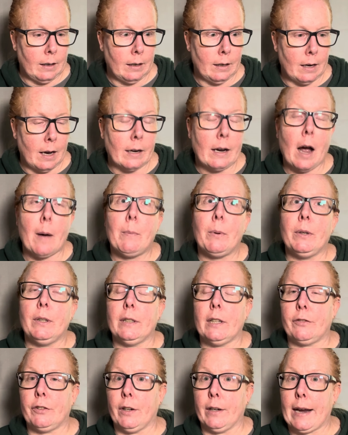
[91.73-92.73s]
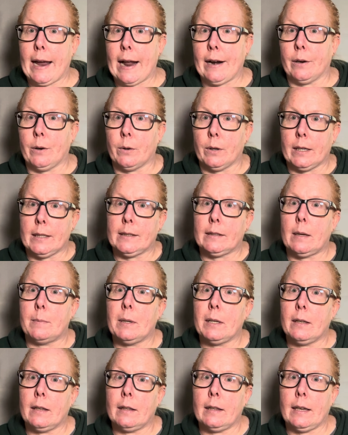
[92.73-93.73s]
a couple of different categories. Some
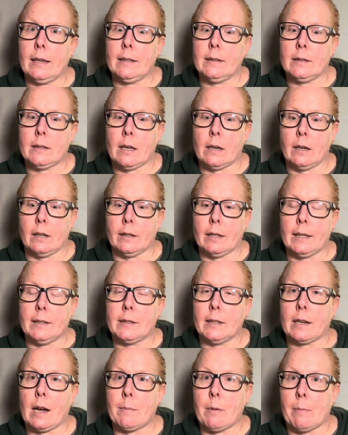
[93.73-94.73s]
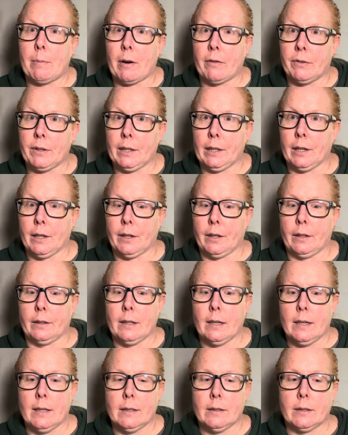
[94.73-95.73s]
of the things that are things that come up every year,
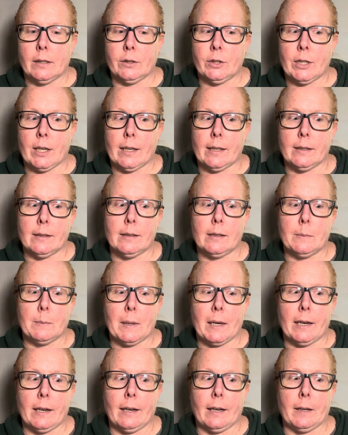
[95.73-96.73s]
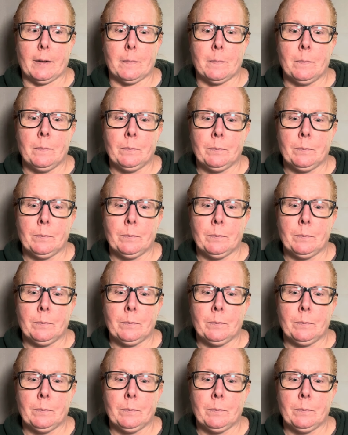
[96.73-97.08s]
such as my